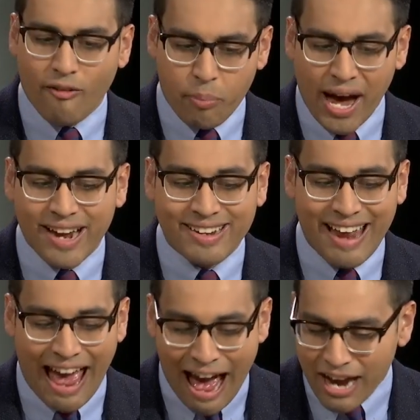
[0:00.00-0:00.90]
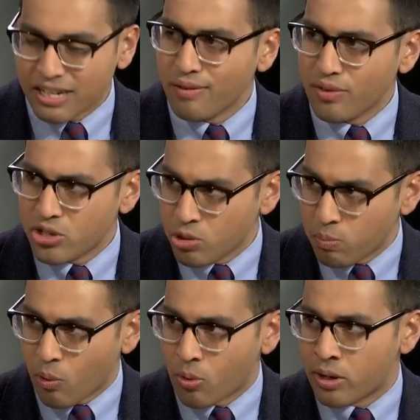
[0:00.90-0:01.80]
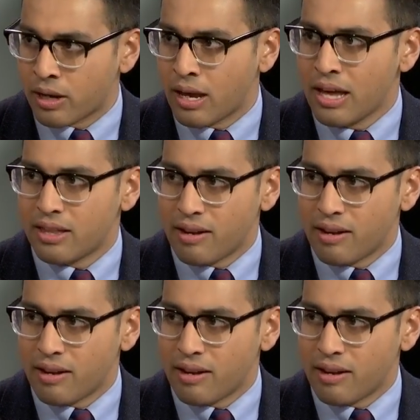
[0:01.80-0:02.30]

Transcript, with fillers: of Biden actively supporting